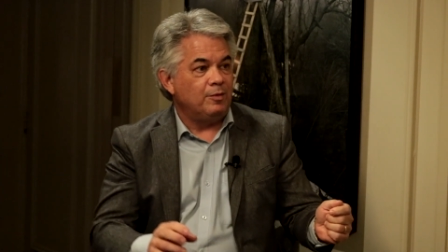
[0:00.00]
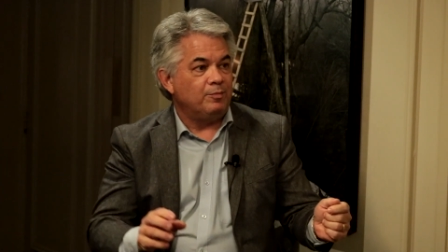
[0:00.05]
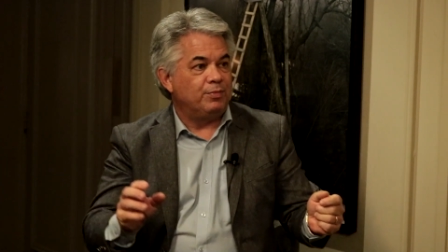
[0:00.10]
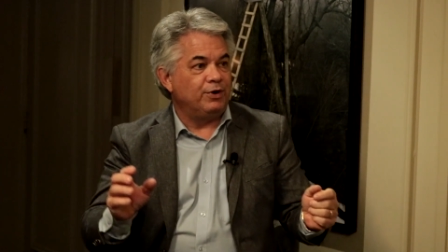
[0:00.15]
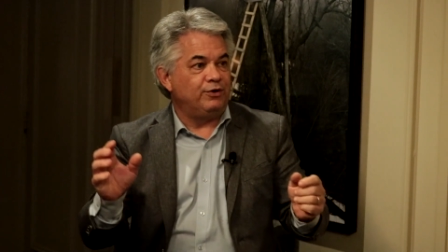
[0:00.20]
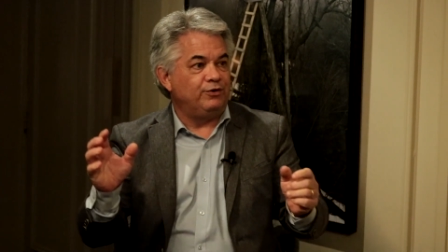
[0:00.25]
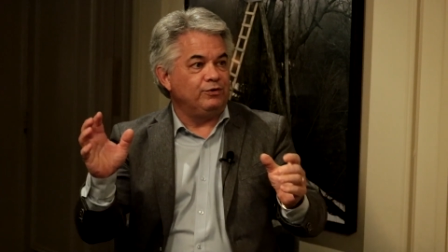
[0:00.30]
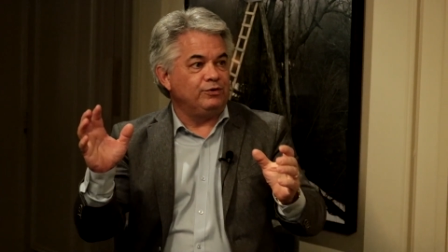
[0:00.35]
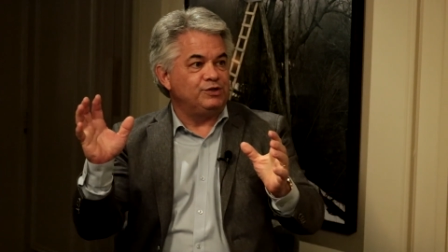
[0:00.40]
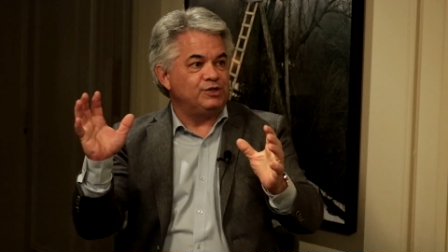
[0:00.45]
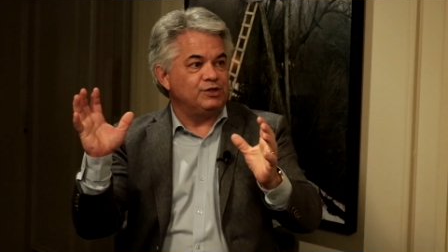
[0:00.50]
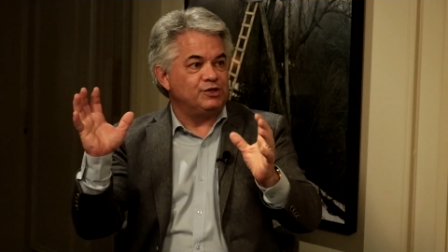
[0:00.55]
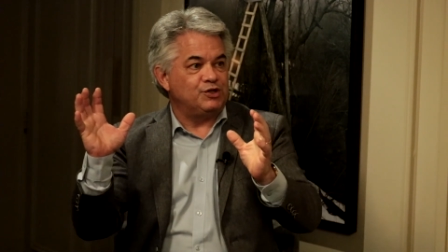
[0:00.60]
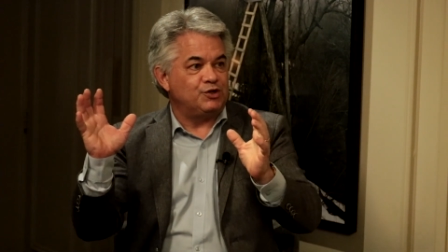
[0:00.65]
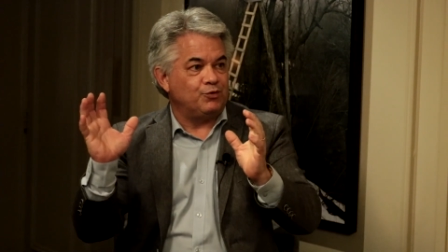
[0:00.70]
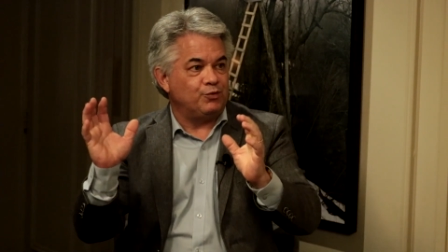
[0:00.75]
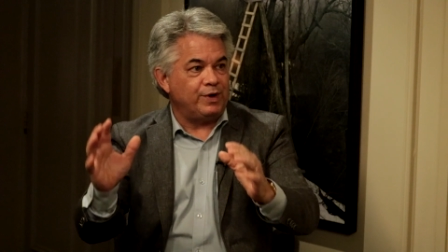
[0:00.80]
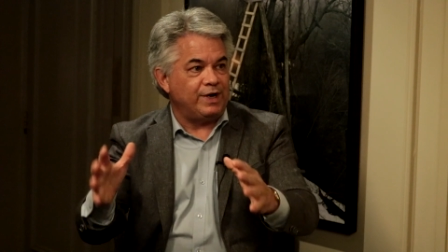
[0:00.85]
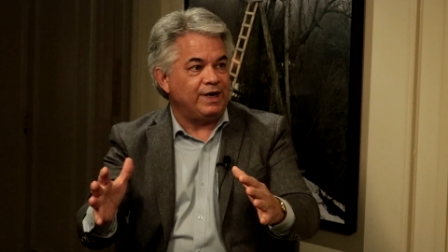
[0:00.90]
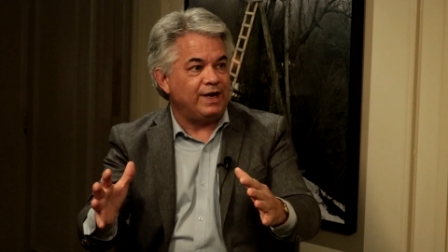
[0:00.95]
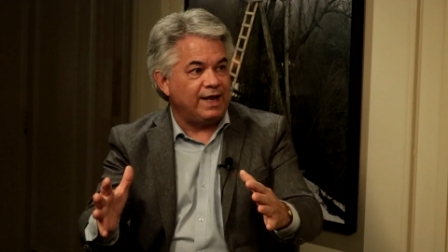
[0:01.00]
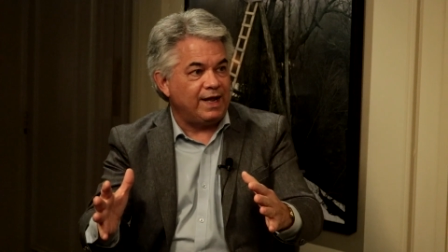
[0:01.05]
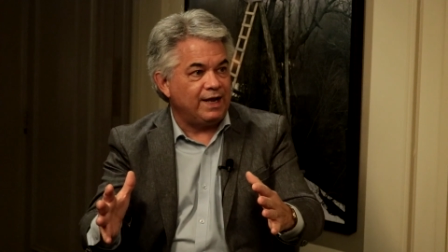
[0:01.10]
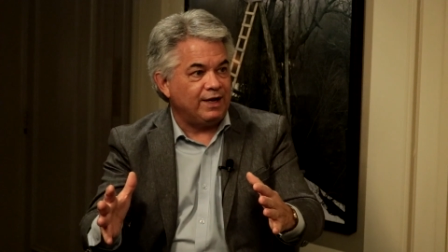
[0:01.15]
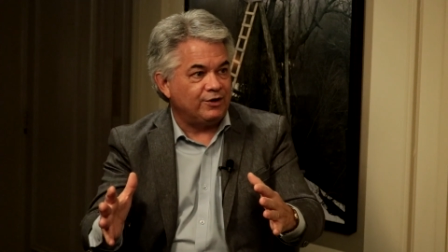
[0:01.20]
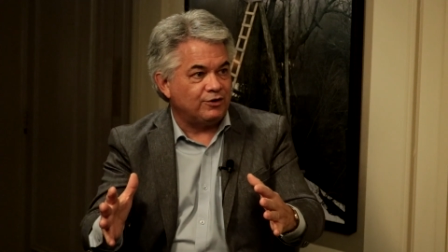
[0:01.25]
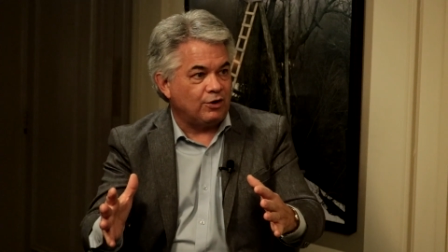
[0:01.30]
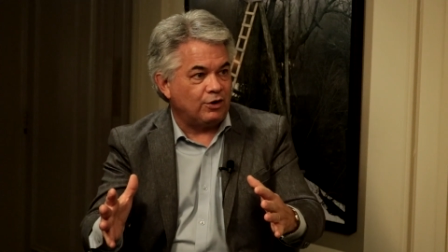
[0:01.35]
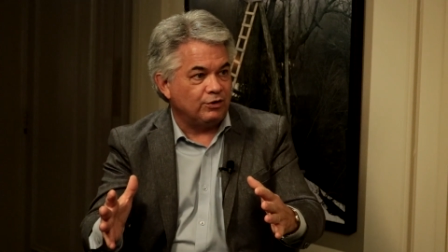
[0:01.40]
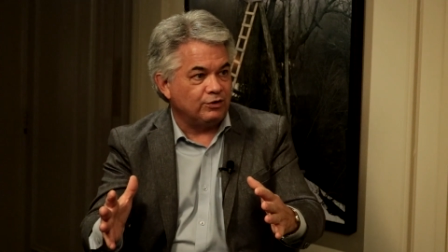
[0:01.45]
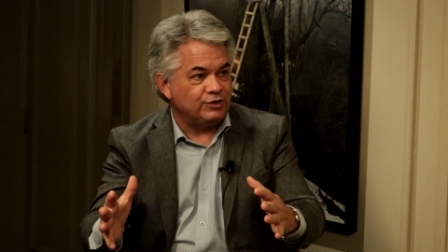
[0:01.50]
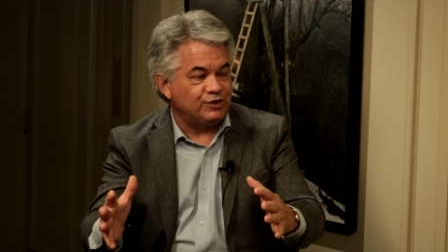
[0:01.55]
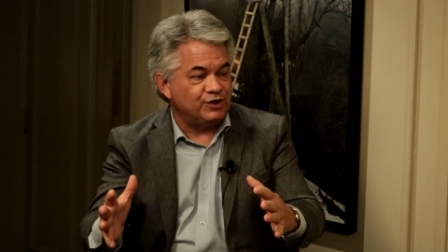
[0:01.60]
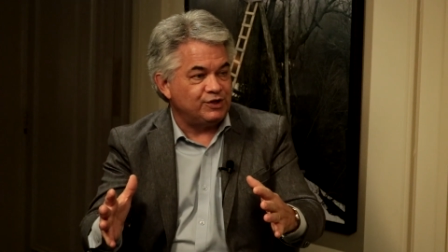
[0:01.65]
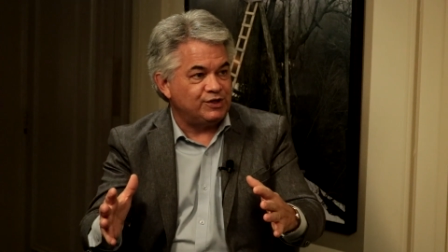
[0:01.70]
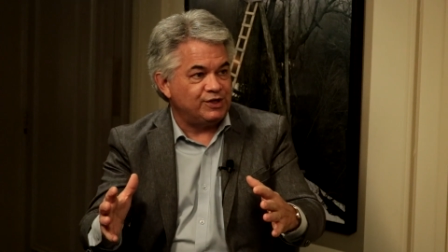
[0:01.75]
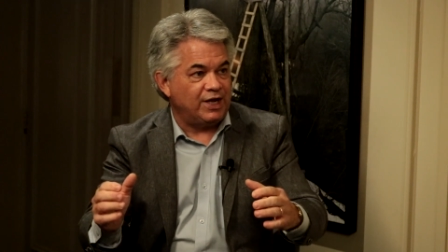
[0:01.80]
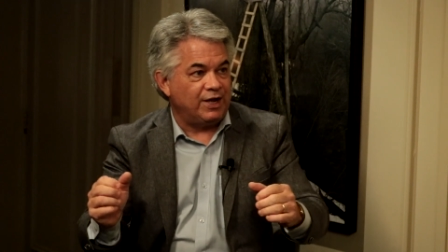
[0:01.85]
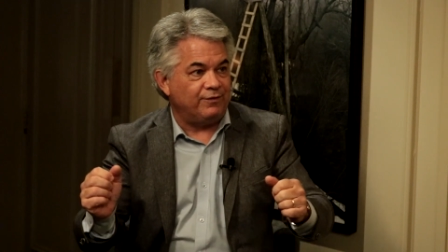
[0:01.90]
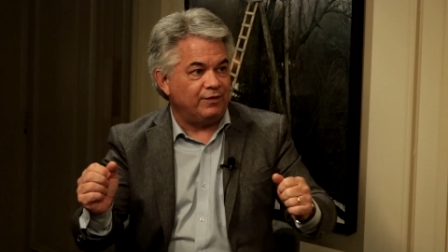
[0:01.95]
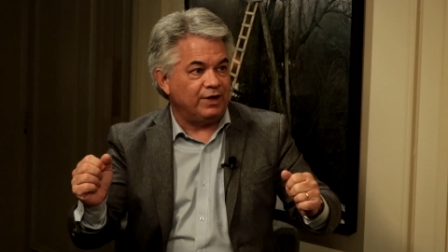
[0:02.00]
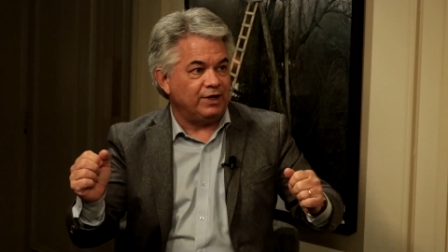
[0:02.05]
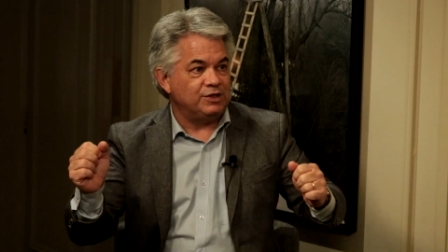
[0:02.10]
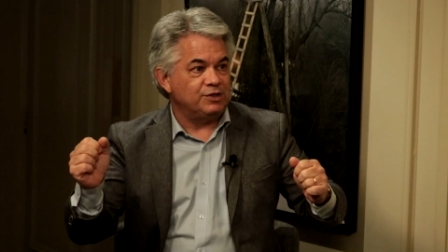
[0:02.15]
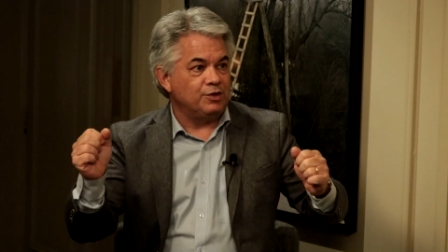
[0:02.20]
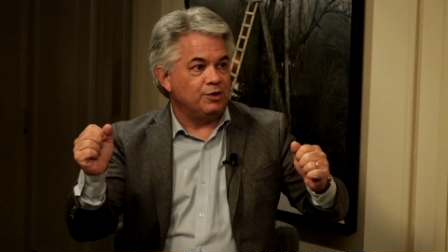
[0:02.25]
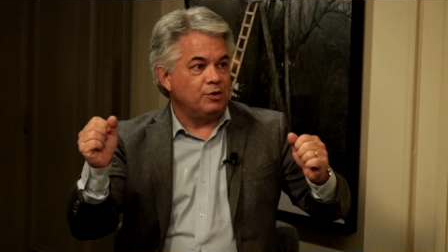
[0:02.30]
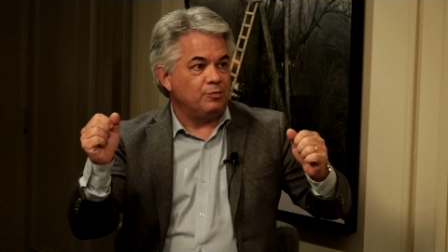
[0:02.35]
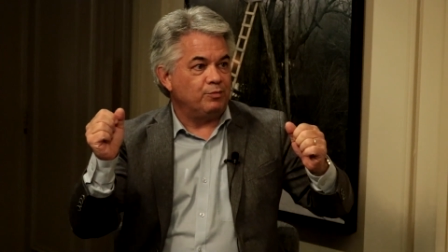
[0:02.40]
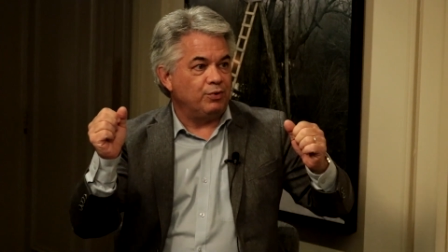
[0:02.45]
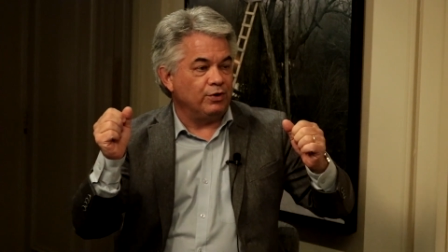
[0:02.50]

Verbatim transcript: produces three to eight dollars in savings